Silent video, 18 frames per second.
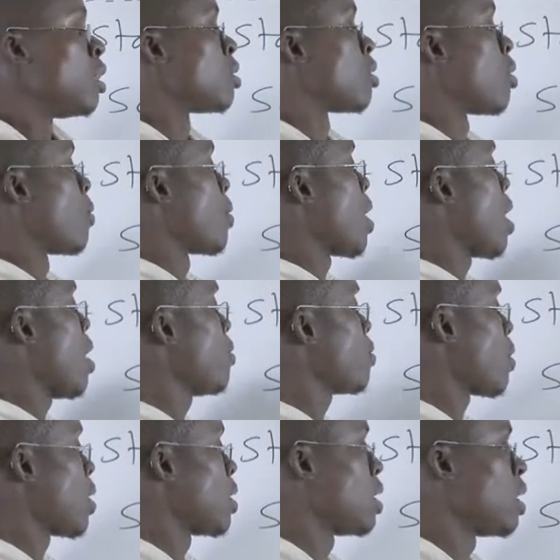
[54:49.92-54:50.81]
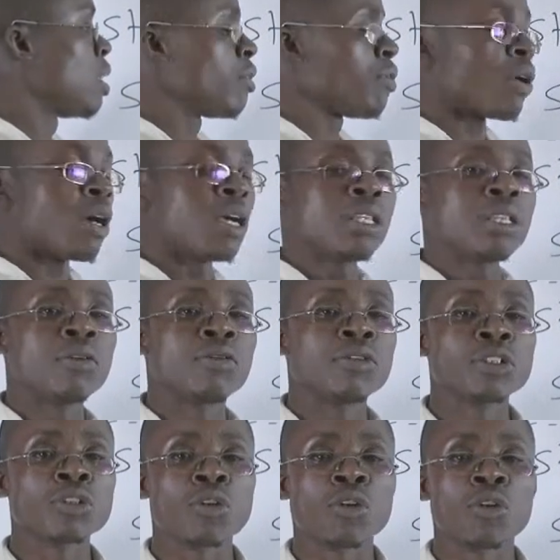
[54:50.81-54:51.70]
So we have to identify the
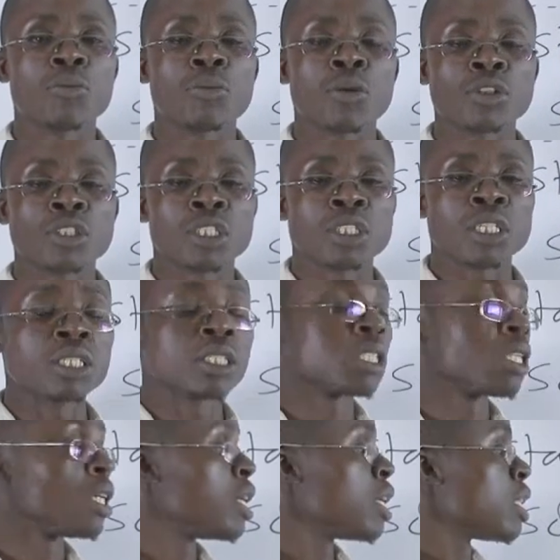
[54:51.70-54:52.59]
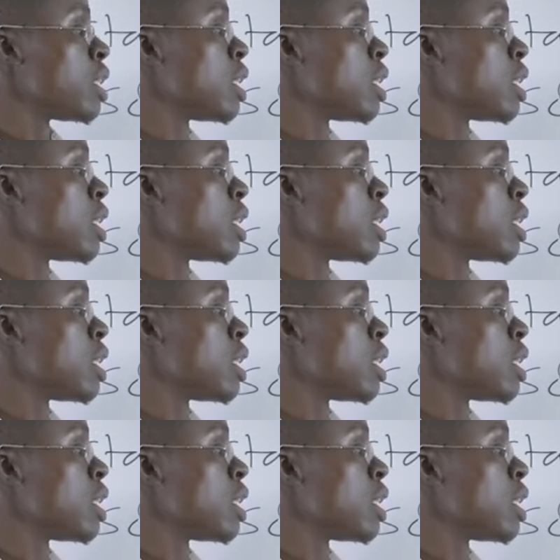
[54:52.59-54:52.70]
physical processes